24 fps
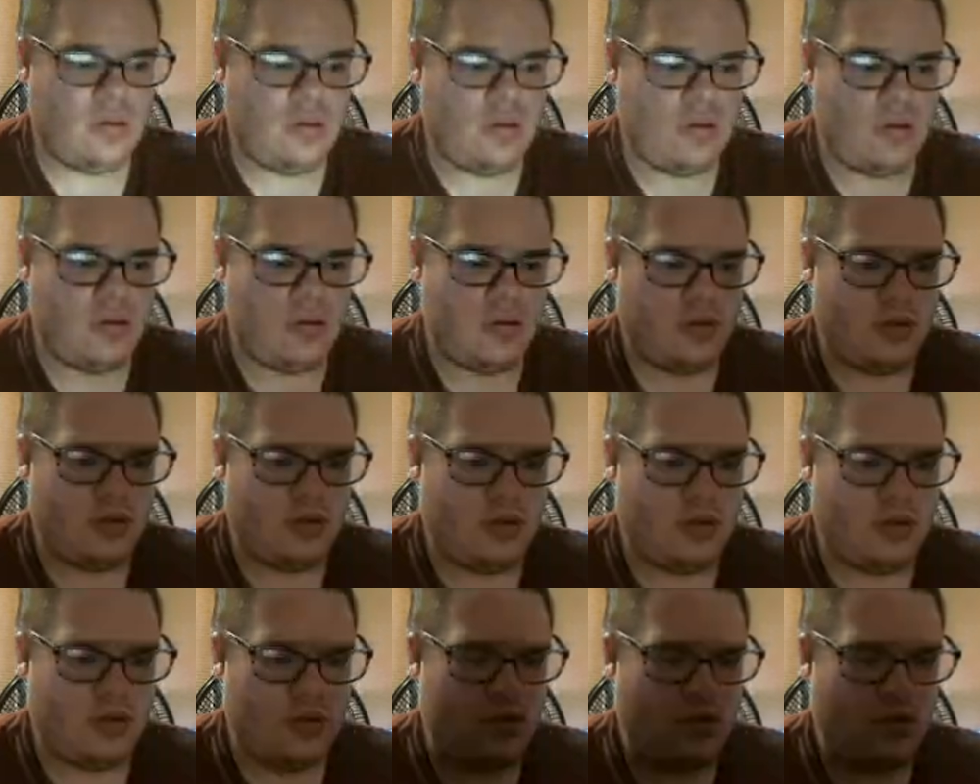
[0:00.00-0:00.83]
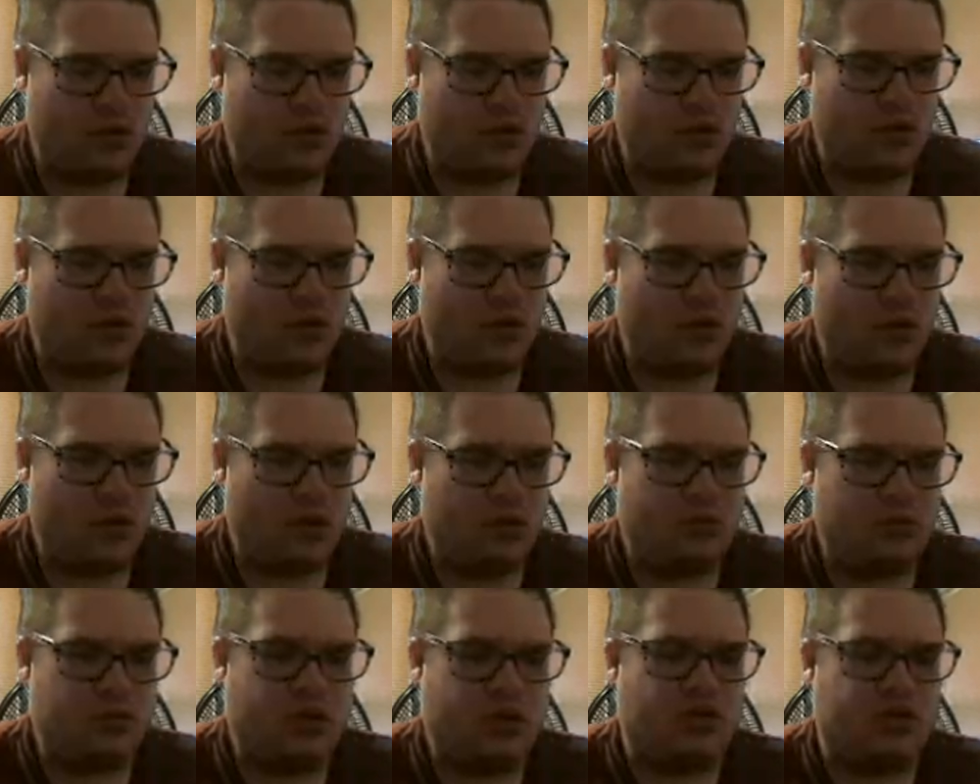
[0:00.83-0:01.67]

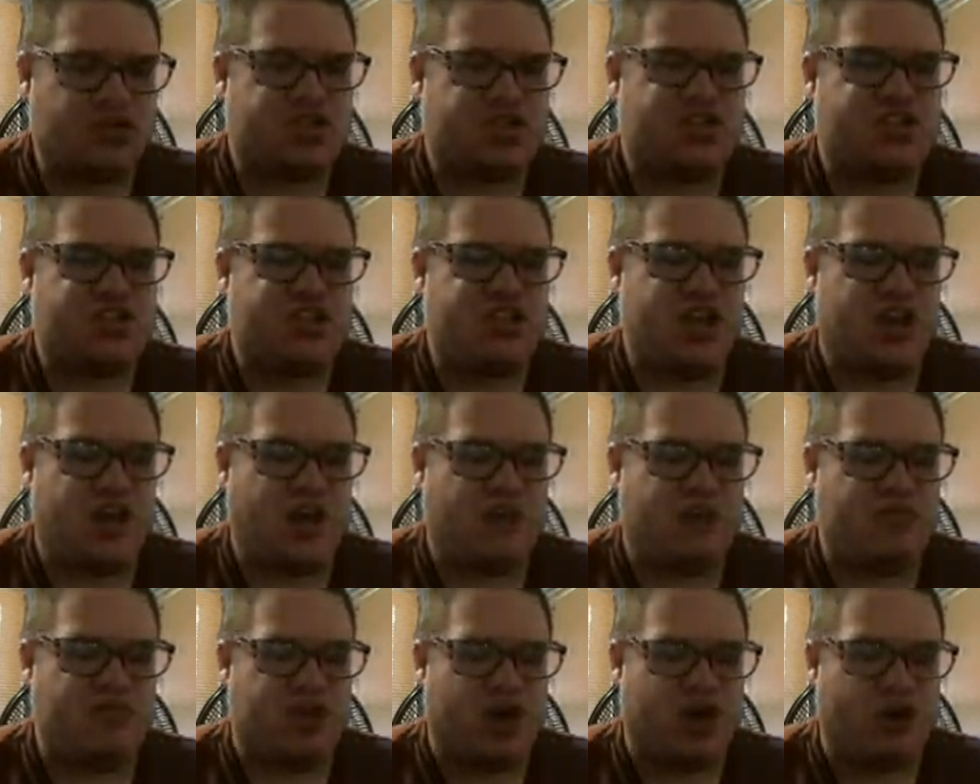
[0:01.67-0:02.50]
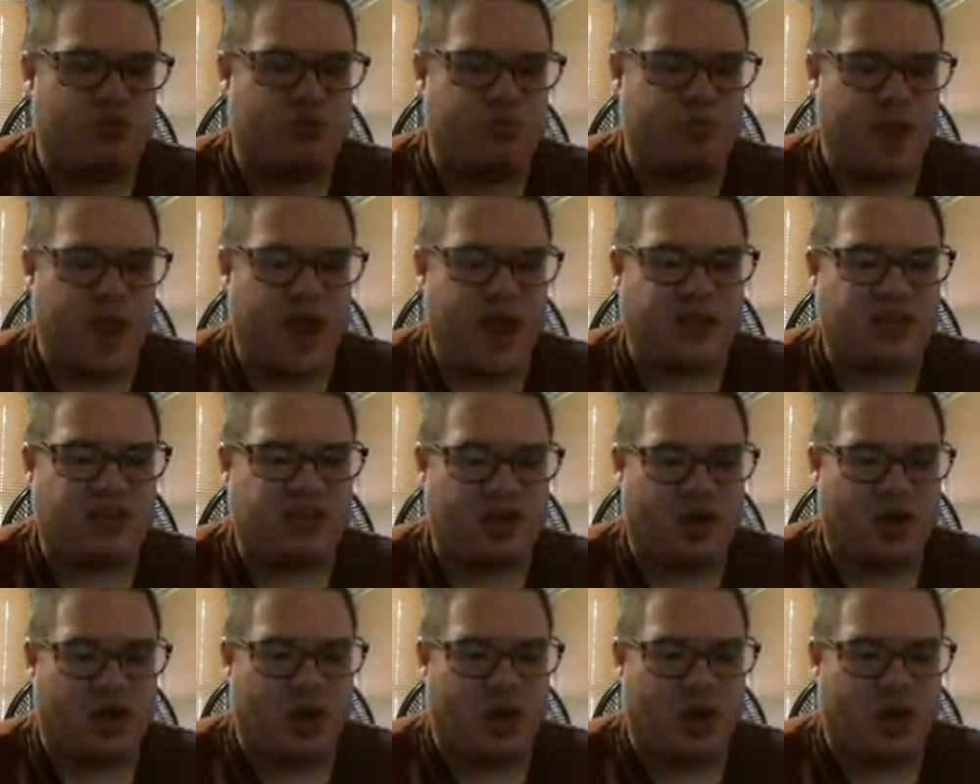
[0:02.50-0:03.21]
Yep. Oh shit, I have to go back though.